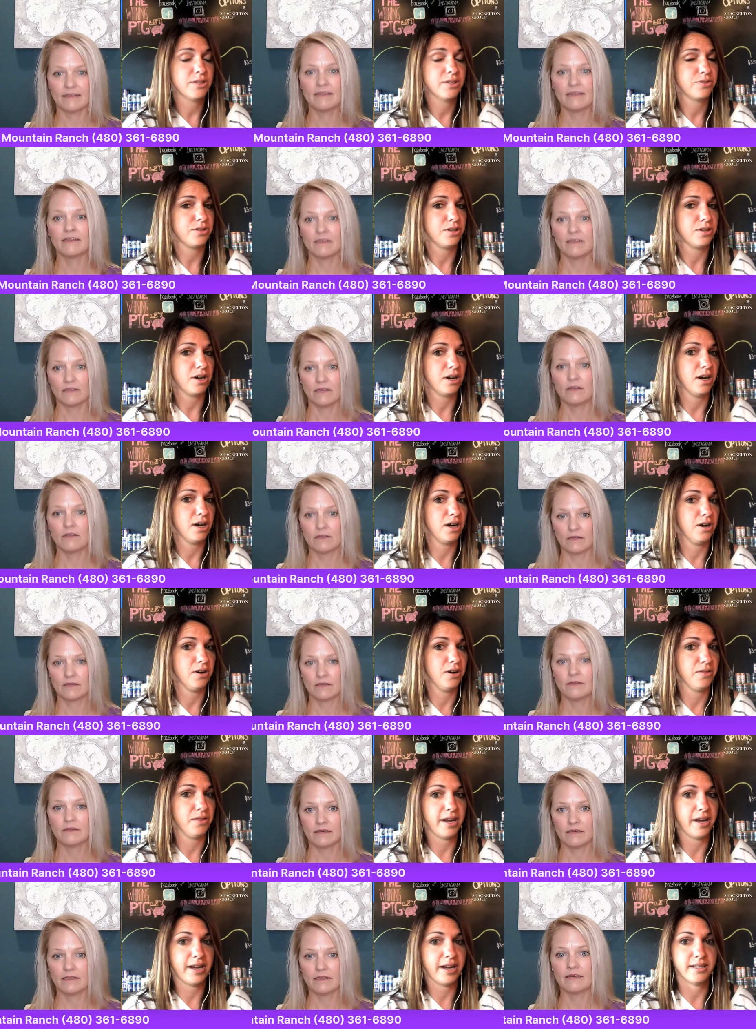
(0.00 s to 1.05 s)

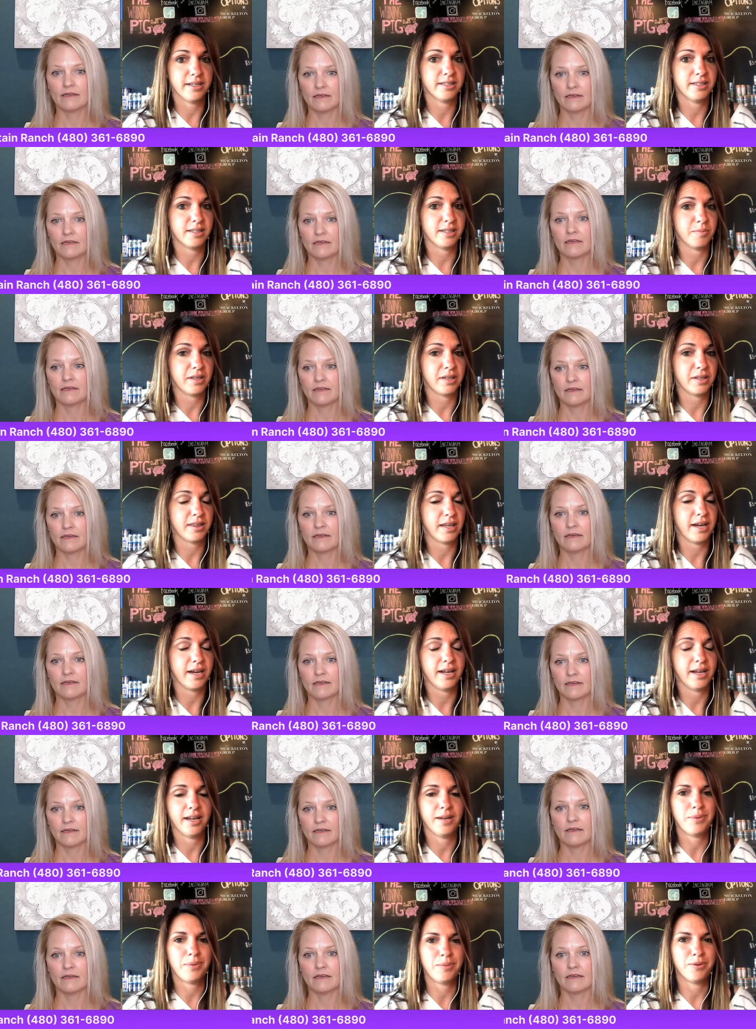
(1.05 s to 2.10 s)
Speaker 1: So that is something
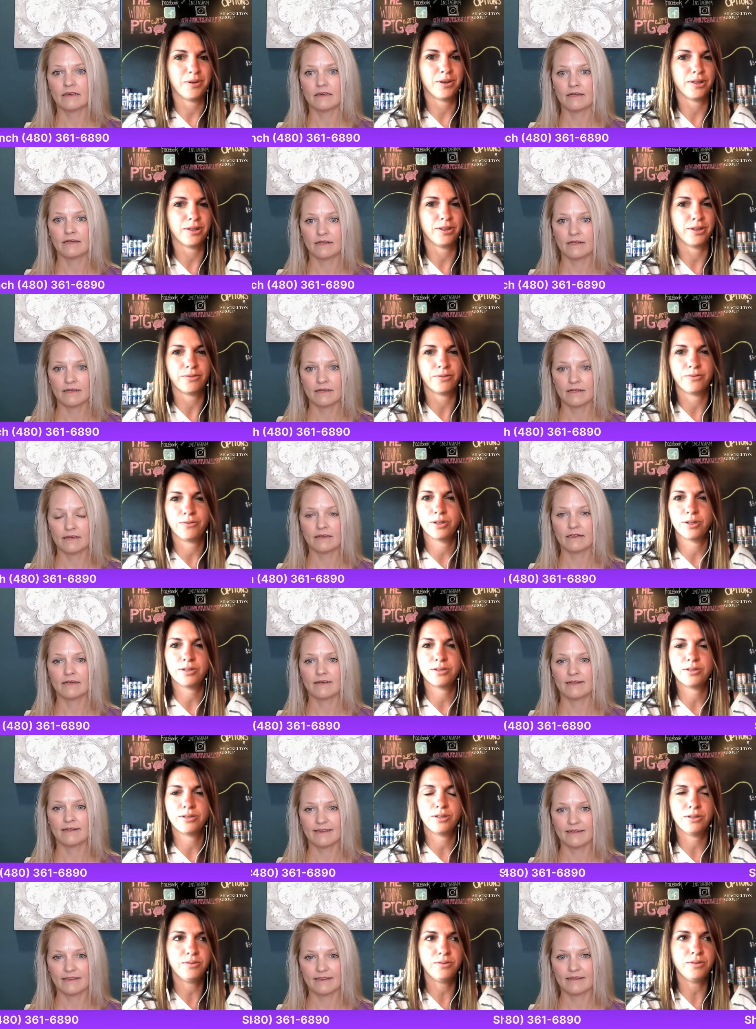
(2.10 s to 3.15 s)
that people can look
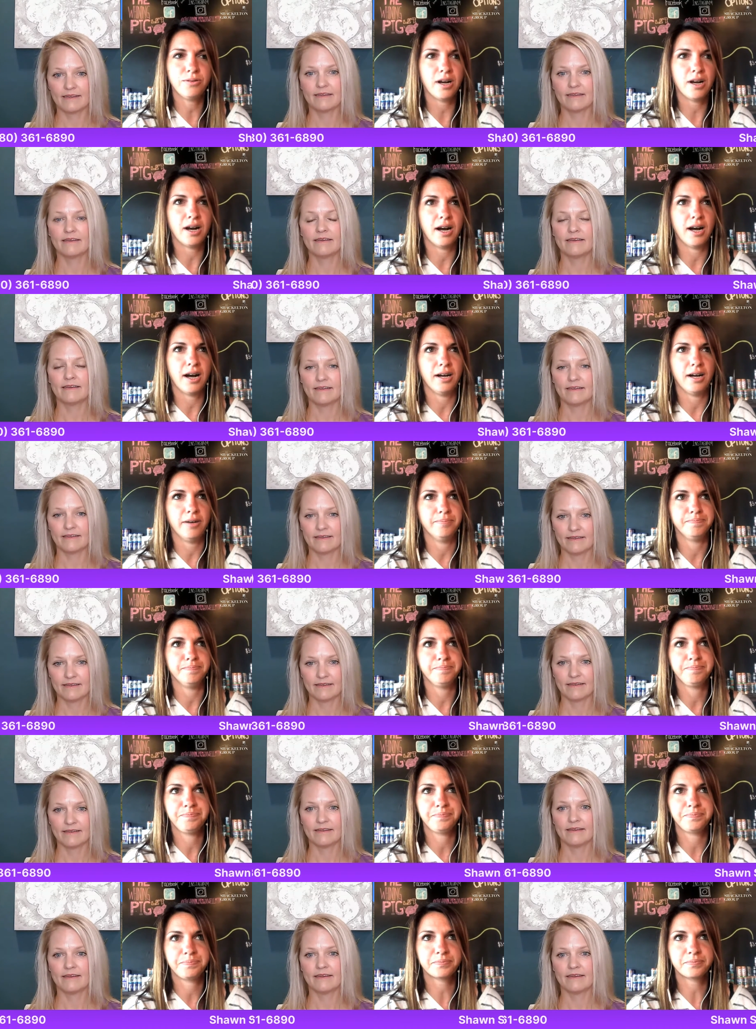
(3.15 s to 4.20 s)
forward to. Um,
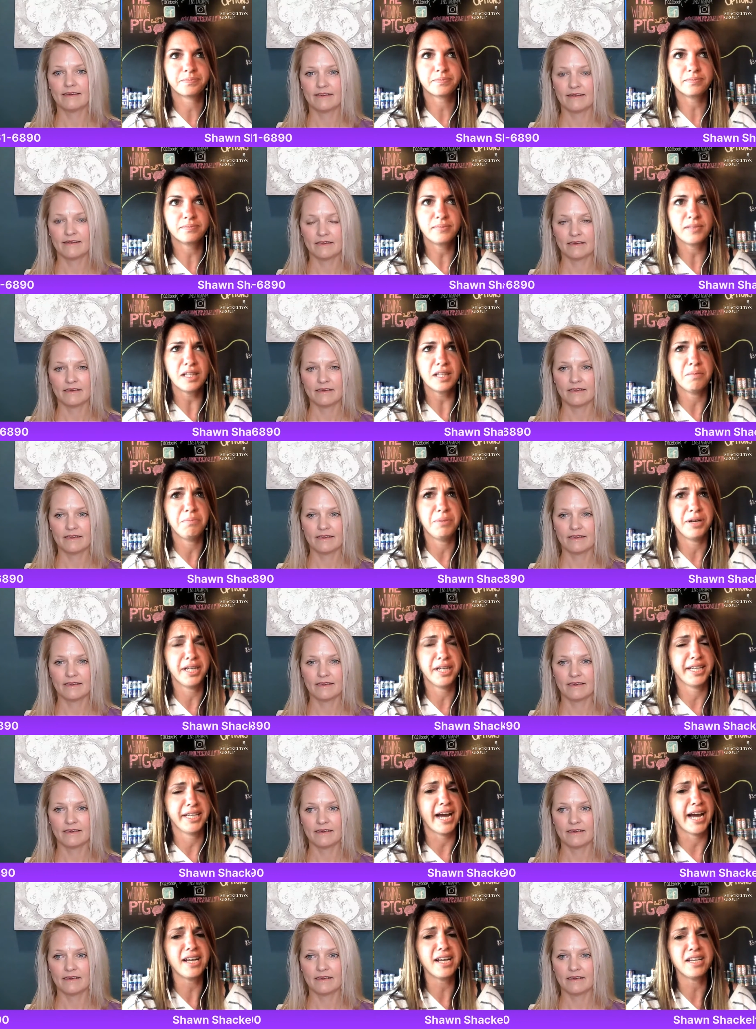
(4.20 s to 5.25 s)

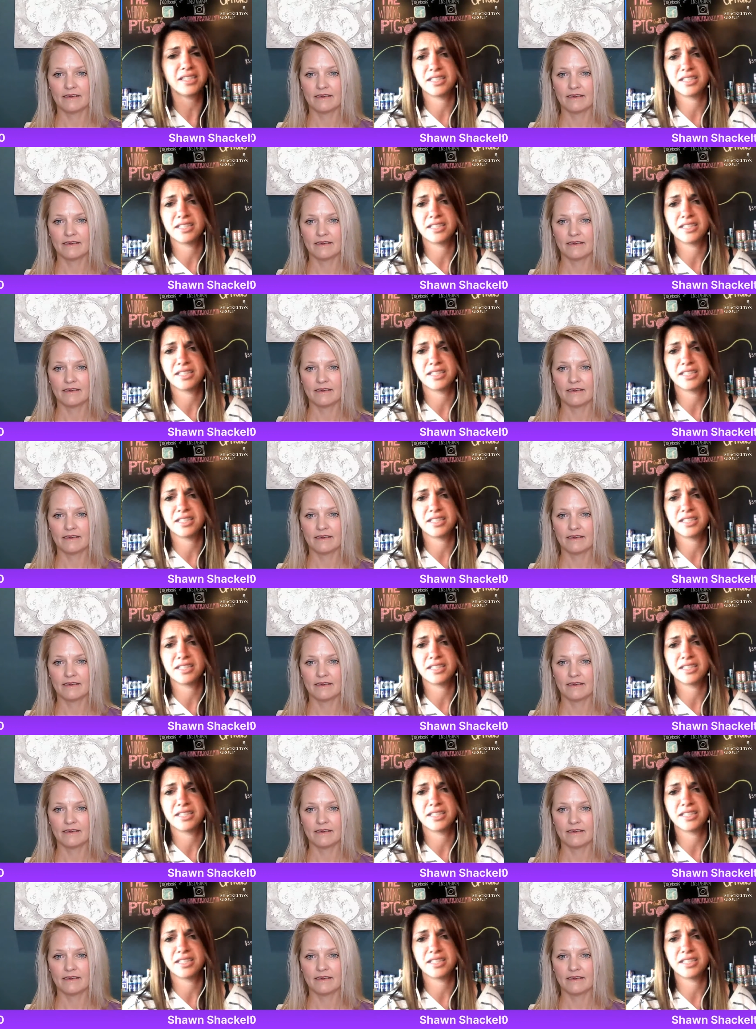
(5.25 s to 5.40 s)
but yeah,